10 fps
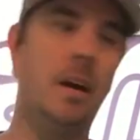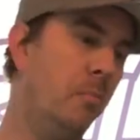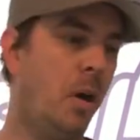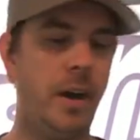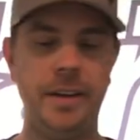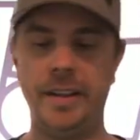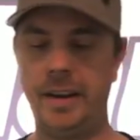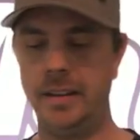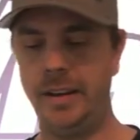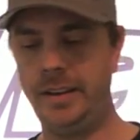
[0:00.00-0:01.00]
a body that
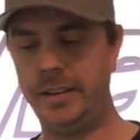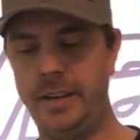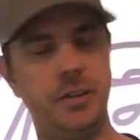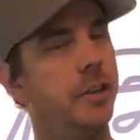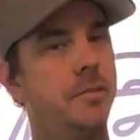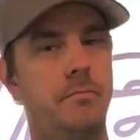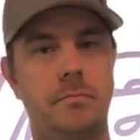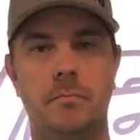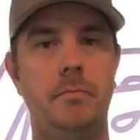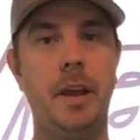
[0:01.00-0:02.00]
I liked, and just
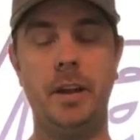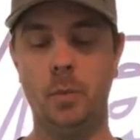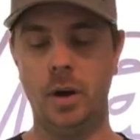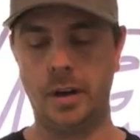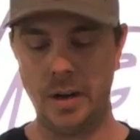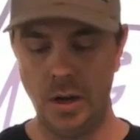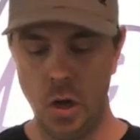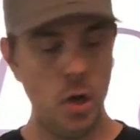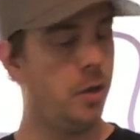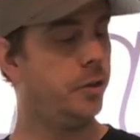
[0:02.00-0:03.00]
make it work.